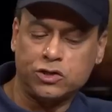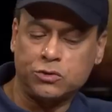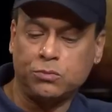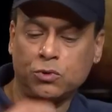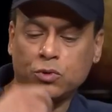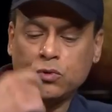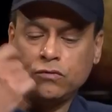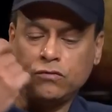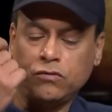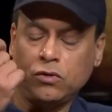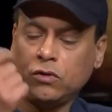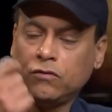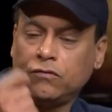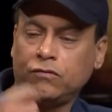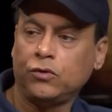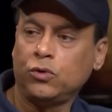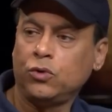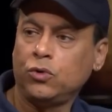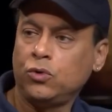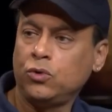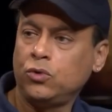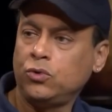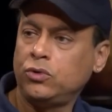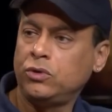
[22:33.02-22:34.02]
spoonful of food. Fruit
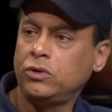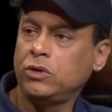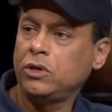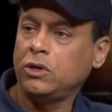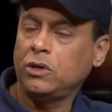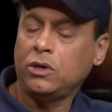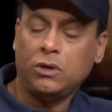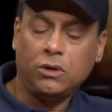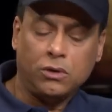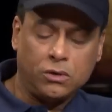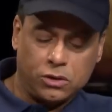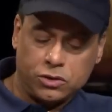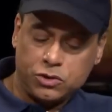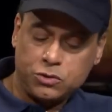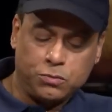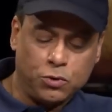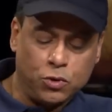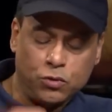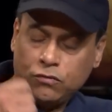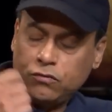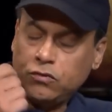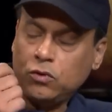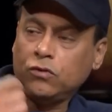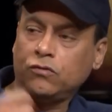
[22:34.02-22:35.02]
Loops or anything else?
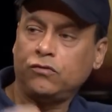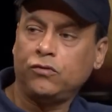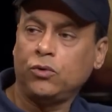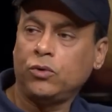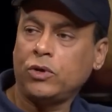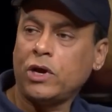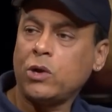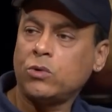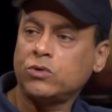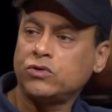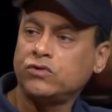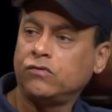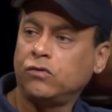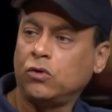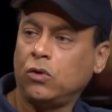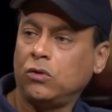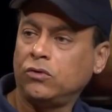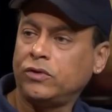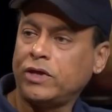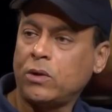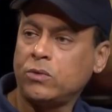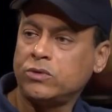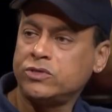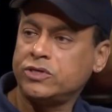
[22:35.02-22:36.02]
Spoonful of food, I was
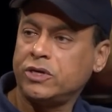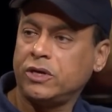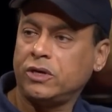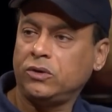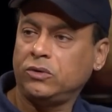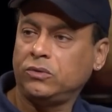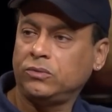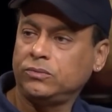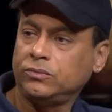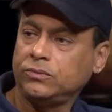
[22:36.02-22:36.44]
full. That was it.